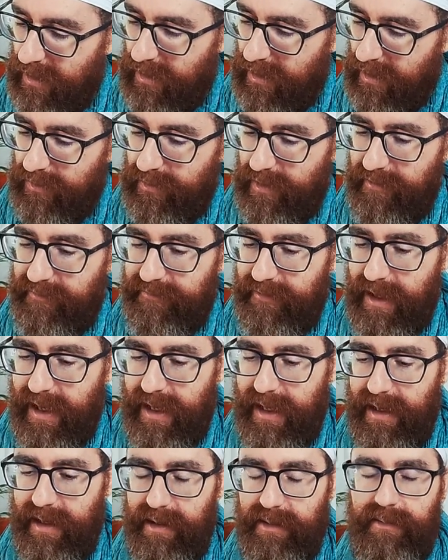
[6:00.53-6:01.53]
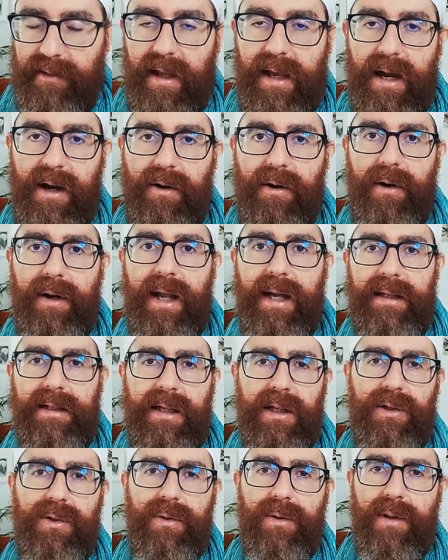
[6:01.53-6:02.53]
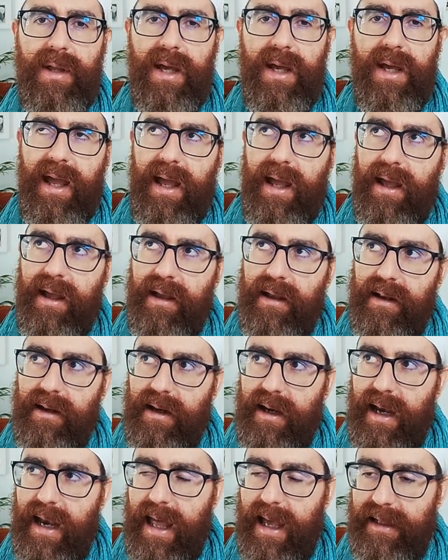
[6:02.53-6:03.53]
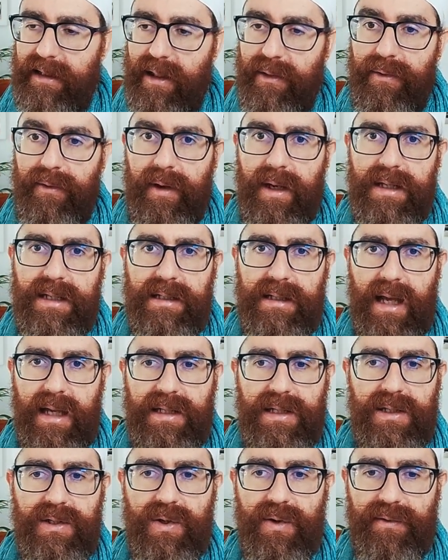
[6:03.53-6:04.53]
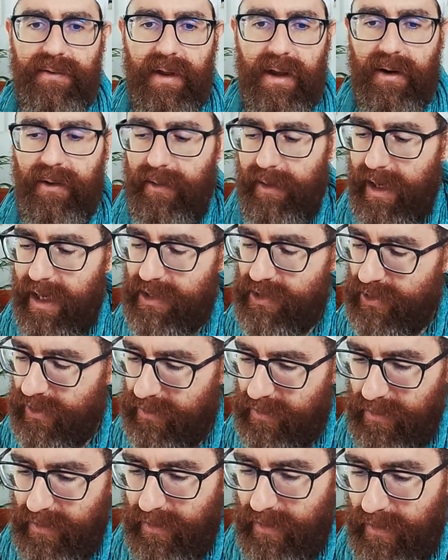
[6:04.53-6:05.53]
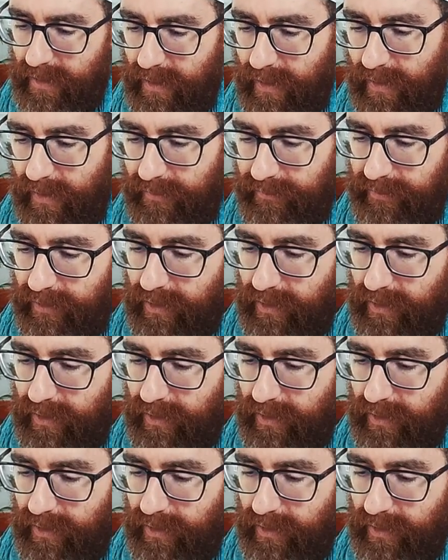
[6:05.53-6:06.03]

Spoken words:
they are connected to the three stages of the creation of the